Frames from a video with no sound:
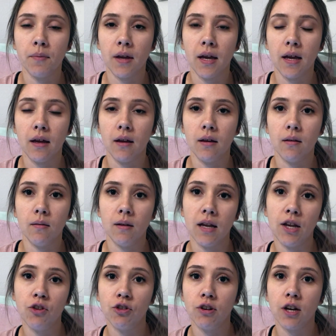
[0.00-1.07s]
an
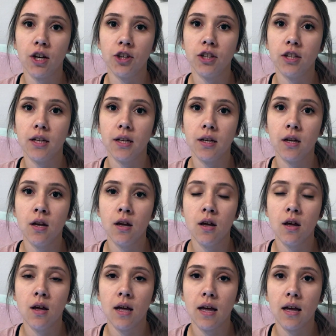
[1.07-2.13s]
introduction
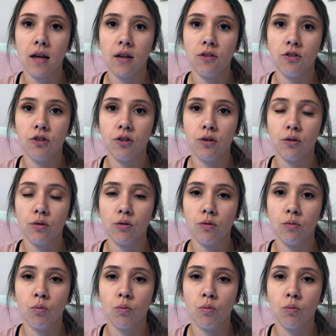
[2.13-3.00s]
into